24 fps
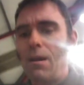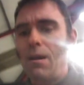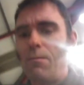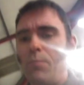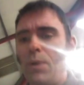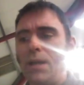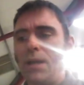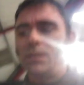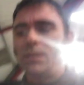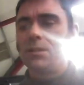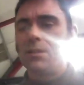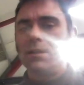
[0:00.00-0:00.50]

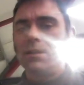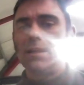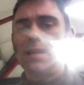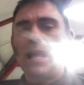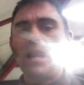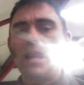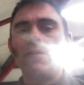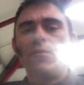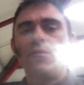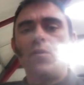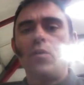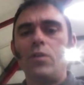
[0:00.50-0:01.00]
places in
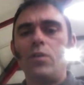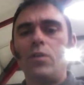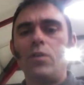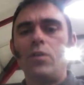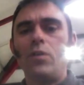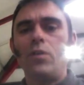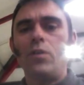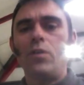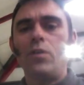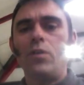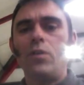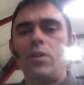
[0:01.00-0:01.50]
California
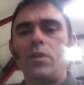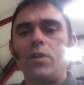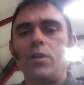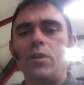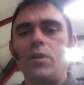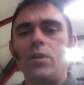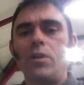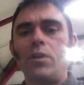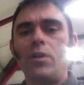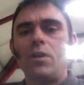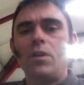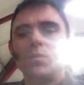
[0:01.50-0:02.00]

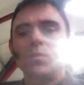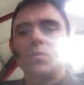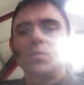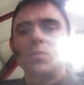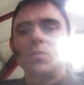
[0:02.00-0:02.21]
as